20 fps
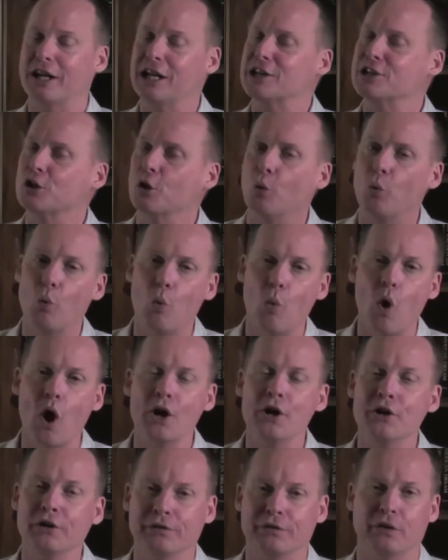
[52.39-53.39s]
It's a
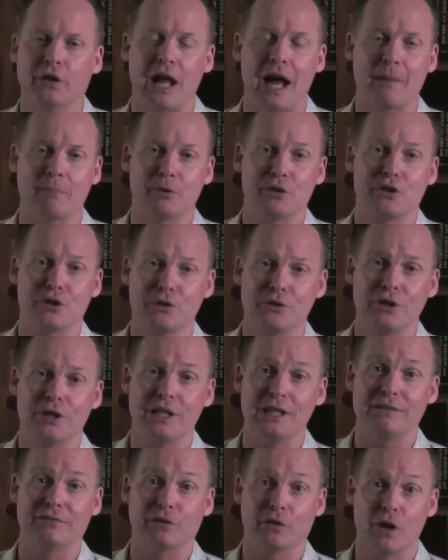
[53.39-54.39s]
wonderful
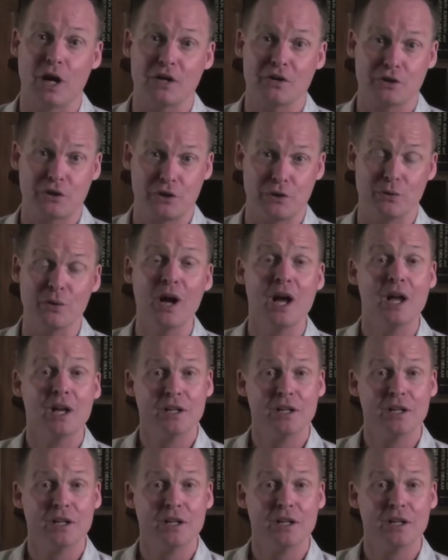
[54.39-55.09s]
opportunity for us to